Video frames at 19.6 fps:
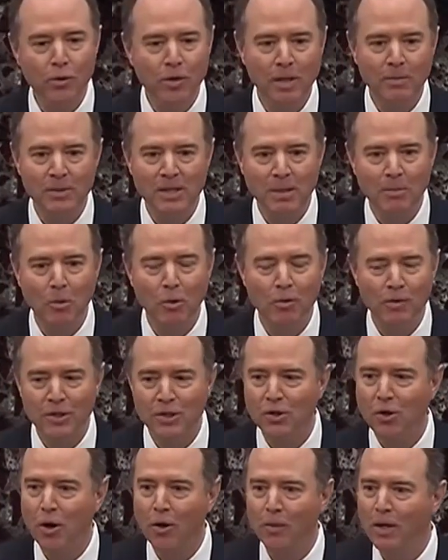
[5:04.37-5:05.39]
comes up more in this
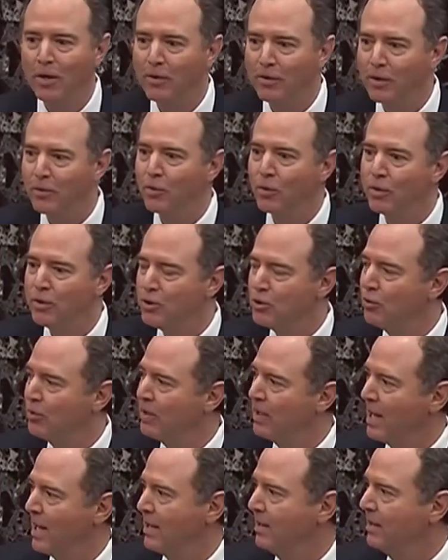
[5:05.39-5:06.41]
call record than Rudy
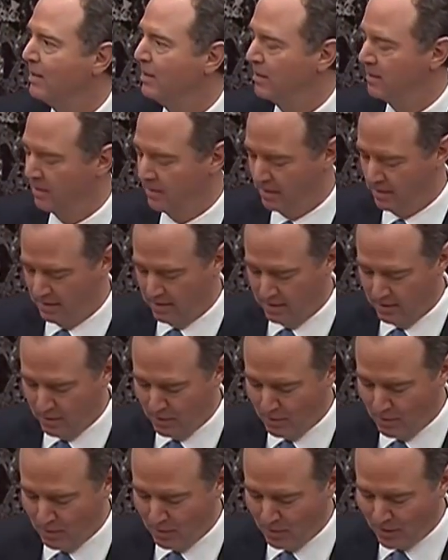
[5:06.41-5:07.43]
Giuliani,
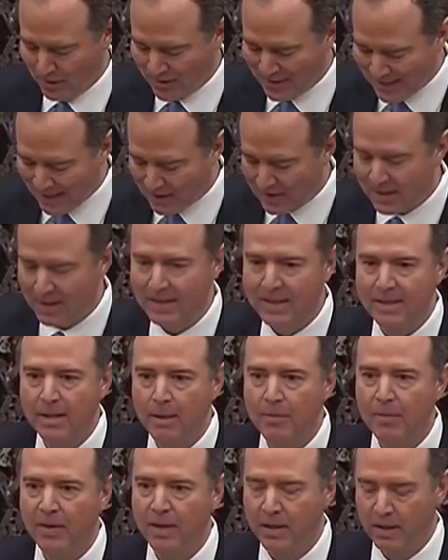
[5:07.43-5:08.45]
which tells us
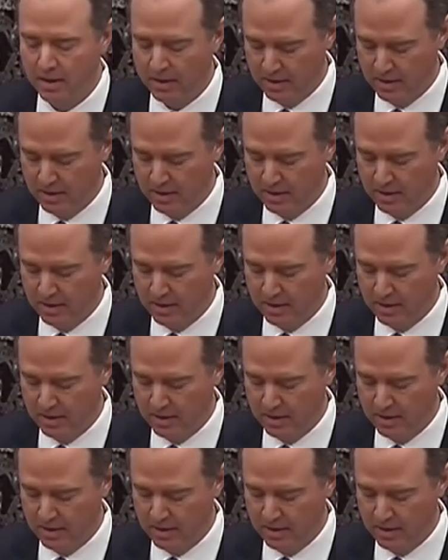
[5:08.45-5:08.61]
something.